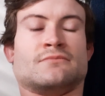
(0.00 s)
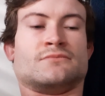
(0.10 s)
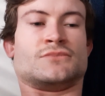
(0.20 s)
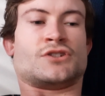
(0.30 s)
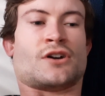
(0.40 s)

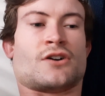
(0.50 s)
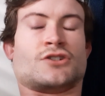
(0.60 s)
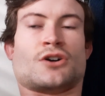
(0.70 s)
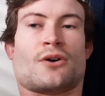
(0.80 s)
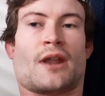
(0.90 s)
So
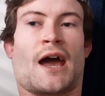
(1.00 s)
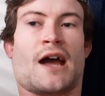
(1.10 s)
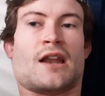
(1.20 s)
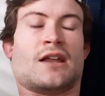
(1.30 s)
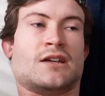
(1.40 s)
Todd
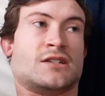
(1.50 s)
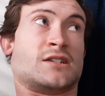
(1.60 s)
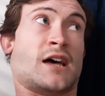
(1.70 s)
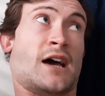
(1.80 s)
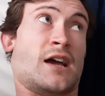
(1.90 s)
had his
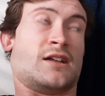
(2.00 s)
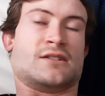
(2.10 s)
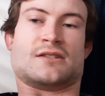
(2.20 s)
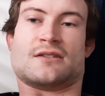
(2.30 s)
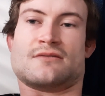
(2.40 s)

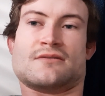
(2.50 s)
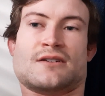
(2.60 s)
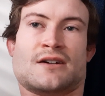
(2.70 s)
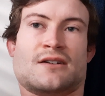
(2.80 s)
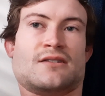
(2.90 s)
days,
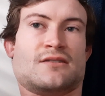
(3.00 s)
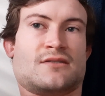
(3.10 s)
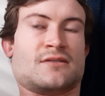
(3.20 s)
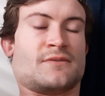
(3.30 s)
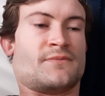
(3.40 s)
and
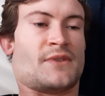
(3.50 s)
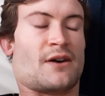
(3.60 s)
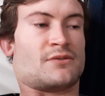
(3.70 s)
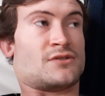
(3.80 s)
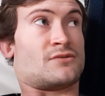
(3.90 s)

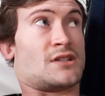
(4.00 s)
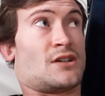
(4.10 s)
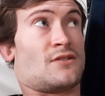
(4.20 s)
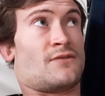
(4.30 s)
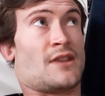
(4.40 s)
that was really
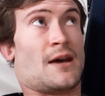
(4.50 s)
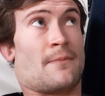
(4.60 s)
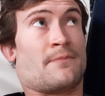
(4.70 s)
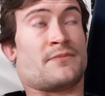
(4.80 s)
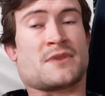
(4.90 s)
good for
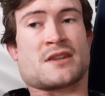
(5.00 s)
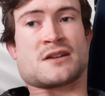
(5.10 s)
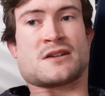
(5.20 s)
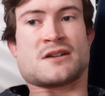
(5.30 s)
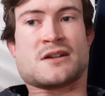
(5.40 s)
them.
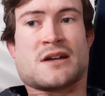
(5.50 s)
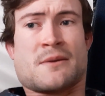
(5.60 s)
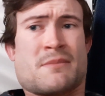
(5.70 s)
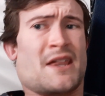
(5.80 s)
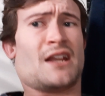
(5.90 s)

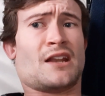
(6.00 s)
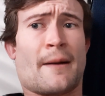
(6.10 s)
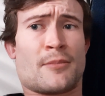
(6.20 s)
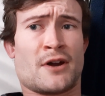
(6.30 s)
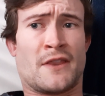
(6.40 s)
But they didn't
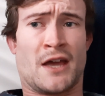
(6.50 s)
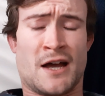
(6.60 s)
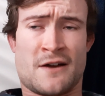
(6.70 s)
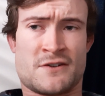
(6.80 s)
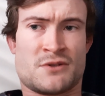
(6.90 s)
upgrade the
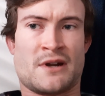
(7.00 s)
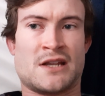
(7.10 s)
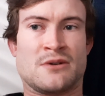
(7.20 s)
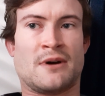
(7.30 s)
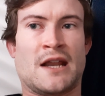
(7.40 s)
car for
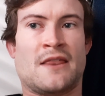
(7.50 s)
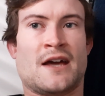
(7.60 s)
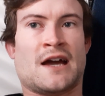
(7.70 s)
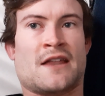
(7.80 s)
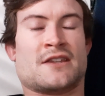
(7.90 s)
2020.
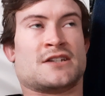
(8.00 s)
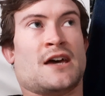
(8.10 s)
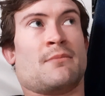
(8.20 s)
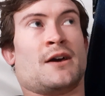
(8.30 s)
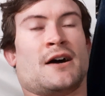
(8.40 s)
They had the
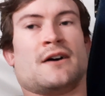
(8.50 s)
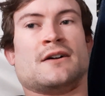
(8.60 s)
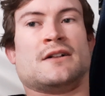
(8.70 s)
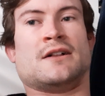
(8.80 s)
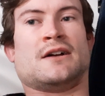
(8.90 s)
same car.
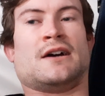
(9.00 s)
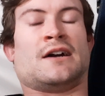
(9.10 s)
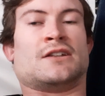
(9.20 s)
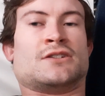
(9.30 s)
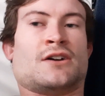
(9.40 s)

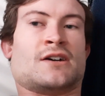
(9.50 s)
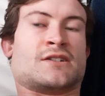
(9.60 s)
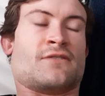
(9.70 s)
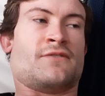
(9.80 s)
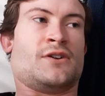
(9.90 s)
And so as
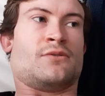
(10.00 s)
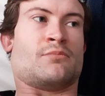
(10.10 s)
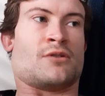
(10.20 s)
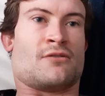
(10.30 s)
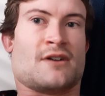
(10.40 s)
the field
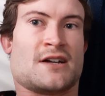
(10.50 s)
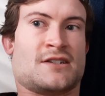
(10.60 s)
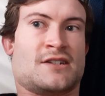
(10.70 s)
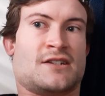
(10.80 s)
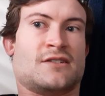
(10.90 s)

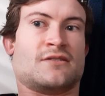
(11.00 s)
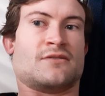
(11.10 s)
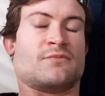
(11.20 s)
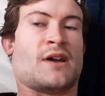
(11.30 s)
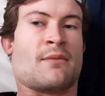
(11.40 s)
progressed,
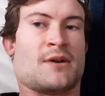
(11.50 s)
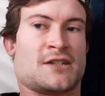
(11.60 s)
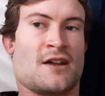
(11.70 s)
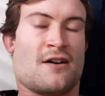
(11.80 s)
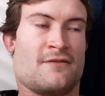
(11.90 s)

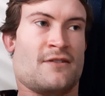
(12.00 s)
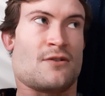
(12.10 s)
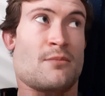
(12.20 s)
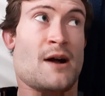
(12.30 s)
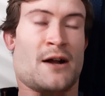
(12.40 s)
MSR
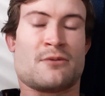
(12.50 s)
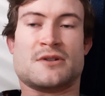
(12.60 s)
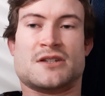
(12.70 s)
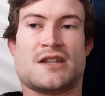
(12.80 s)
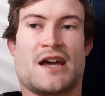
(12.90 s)
fell backwards.